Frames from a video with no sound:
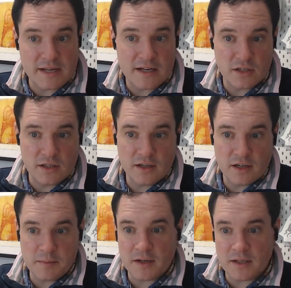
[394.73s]
actually are going
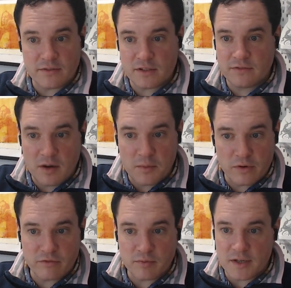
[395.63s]
to be able to give us far more
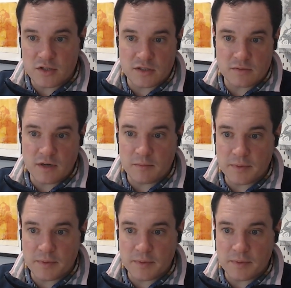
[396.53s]
information as well.